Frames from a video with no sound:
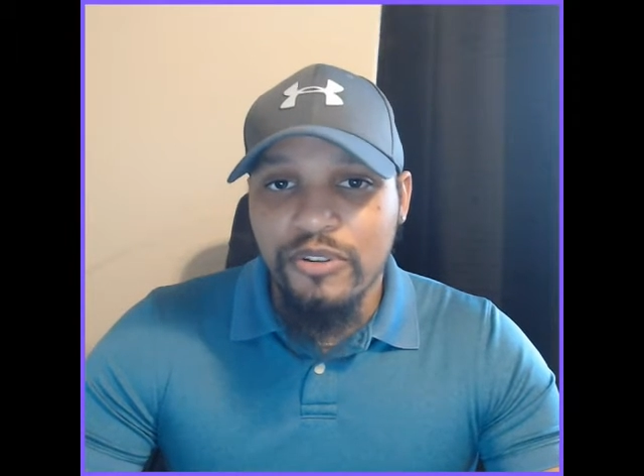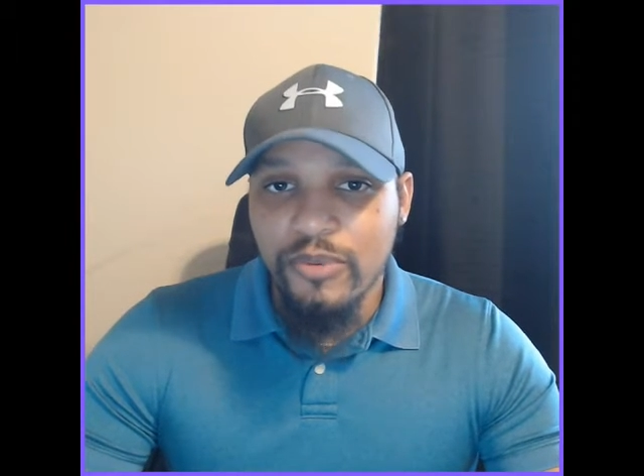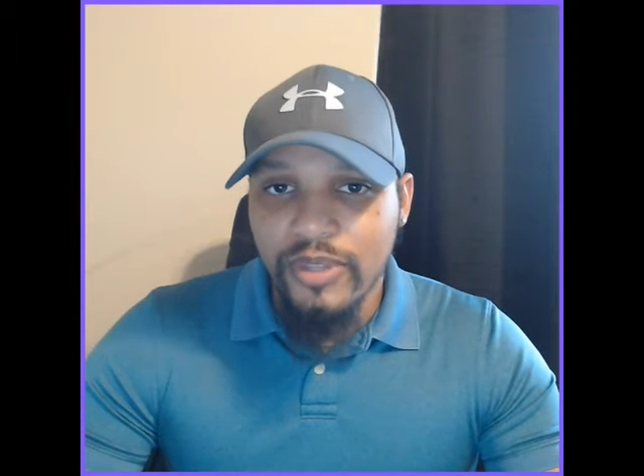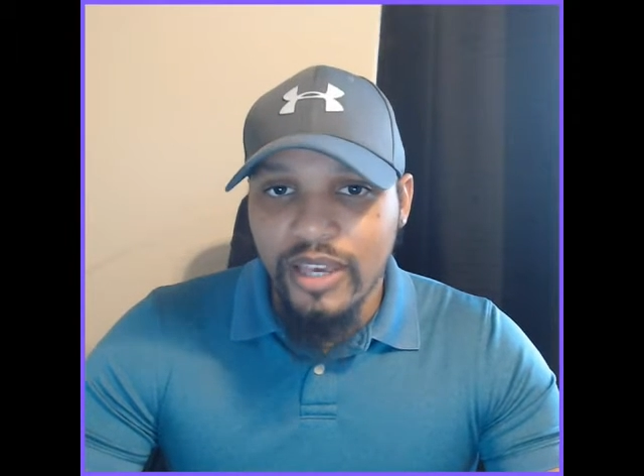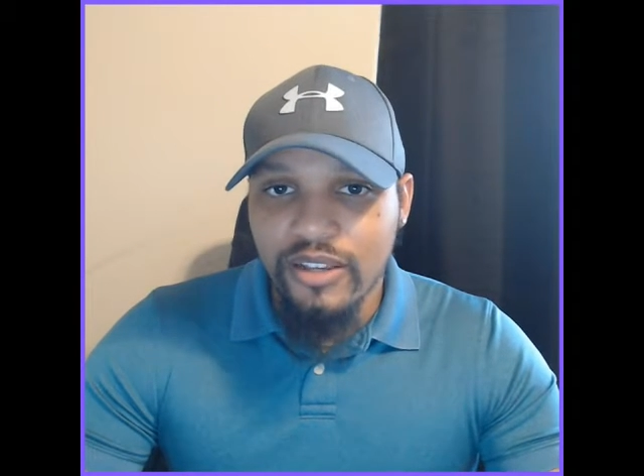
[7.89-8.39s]

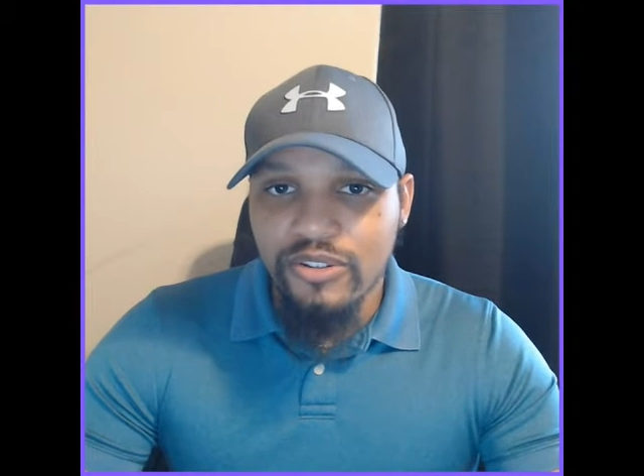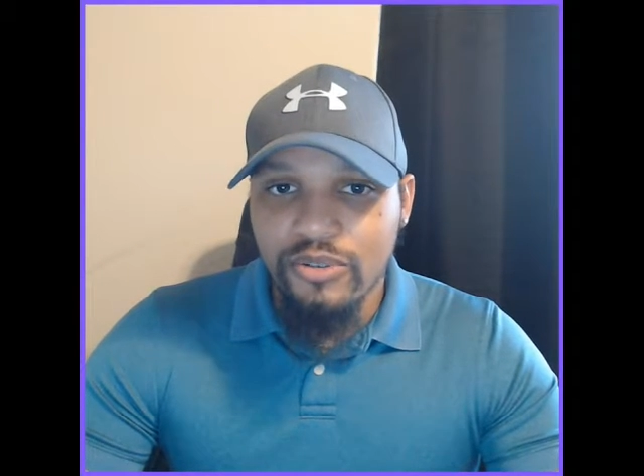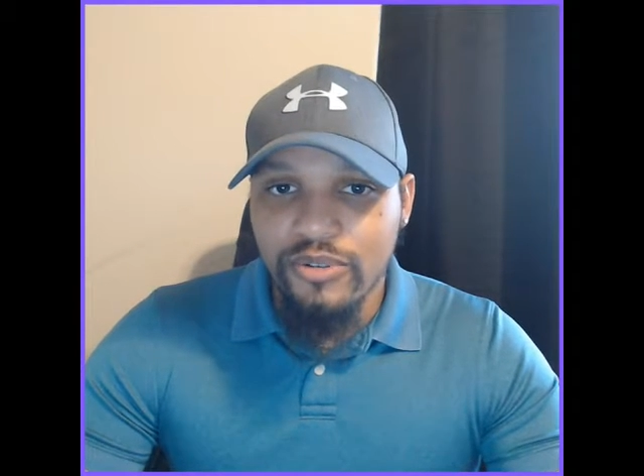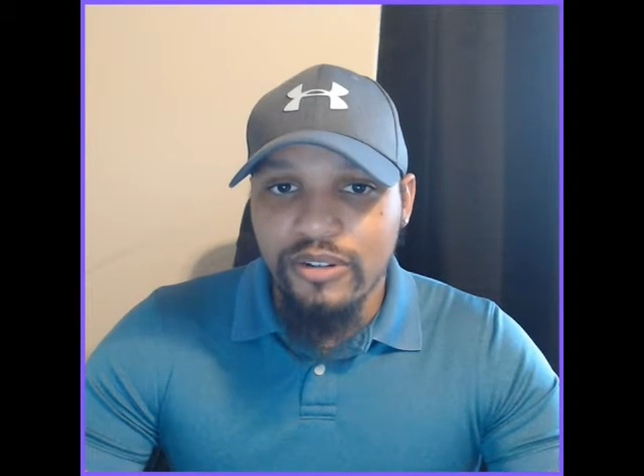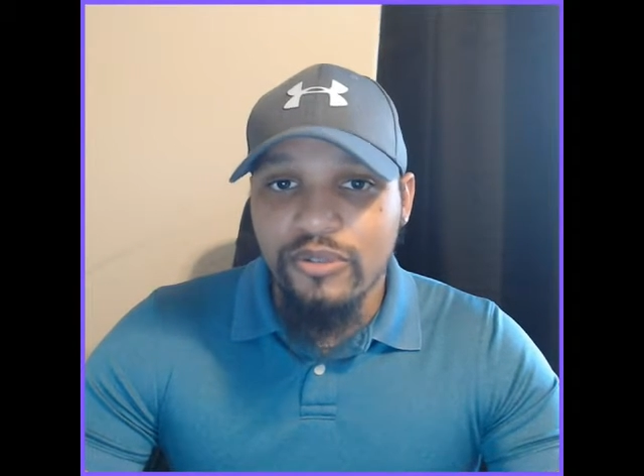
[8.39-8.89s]
with that
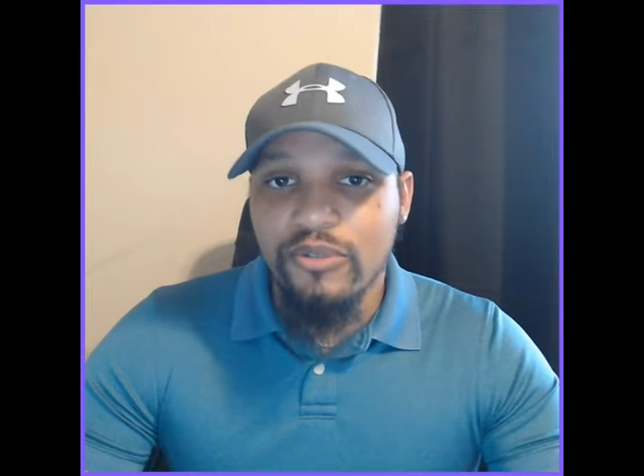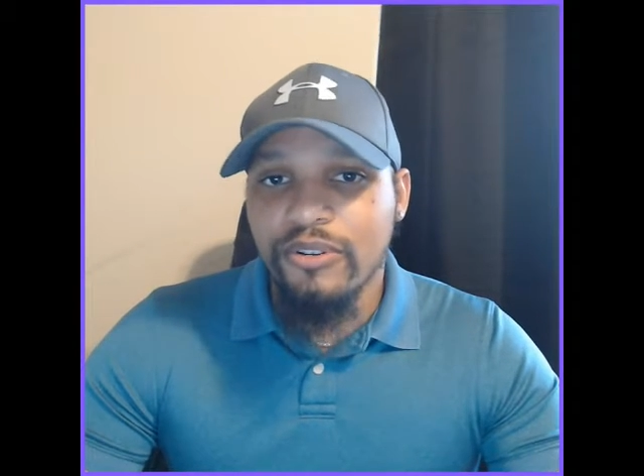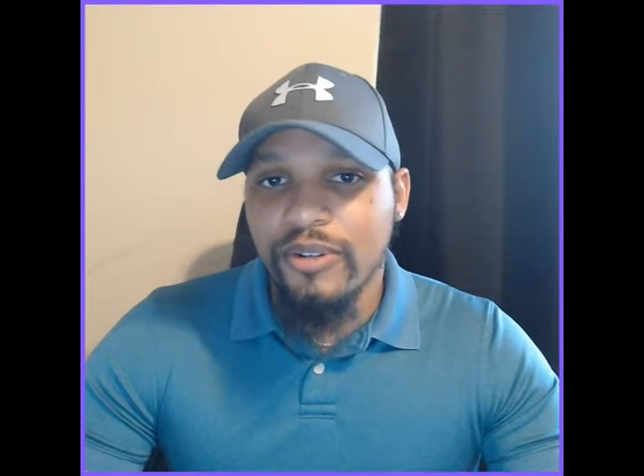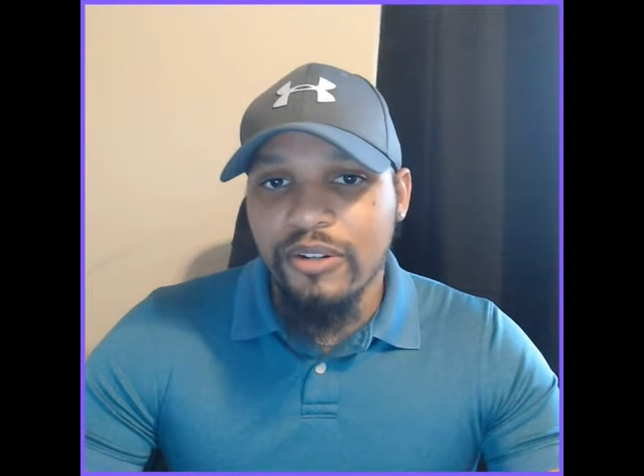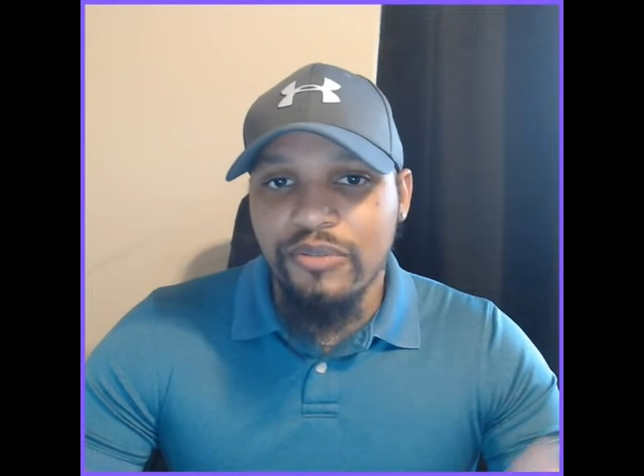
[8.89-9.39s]
story or you
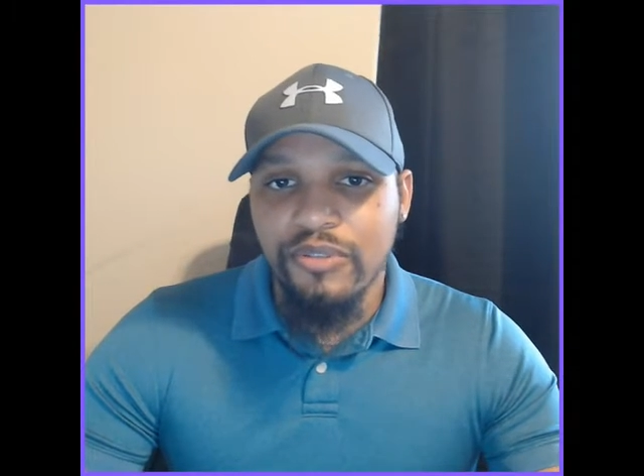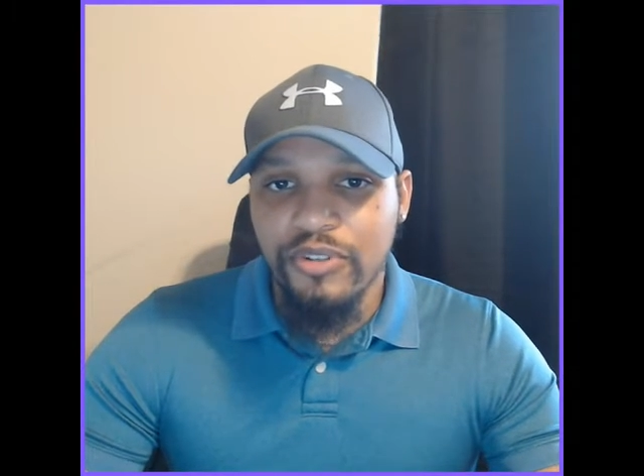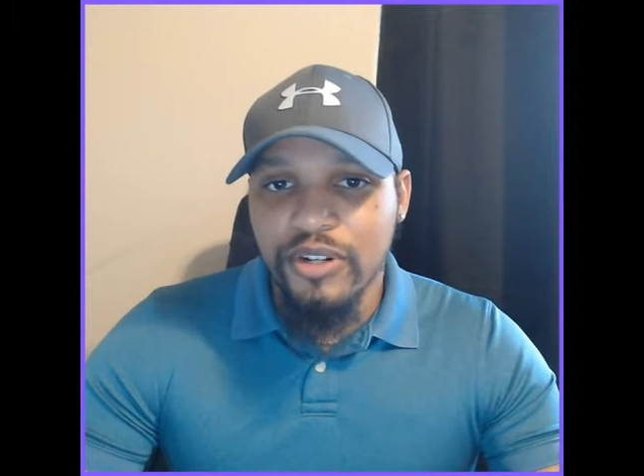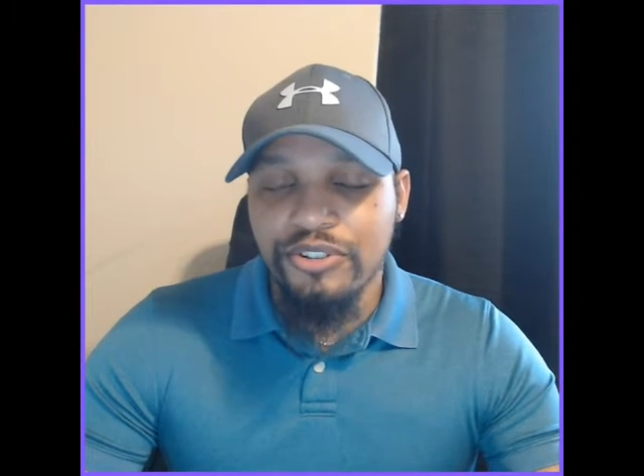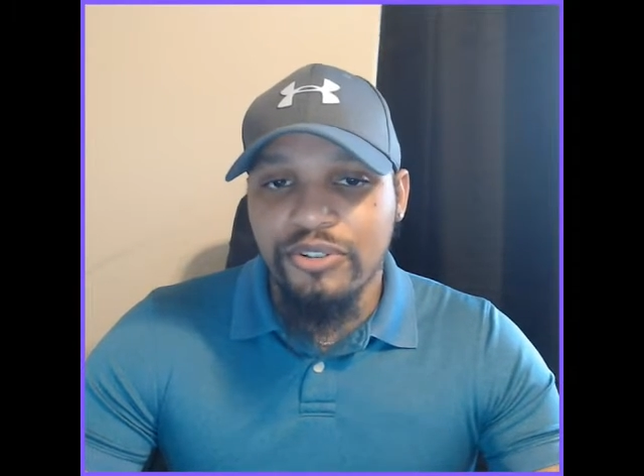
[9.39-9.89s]
need a refresher,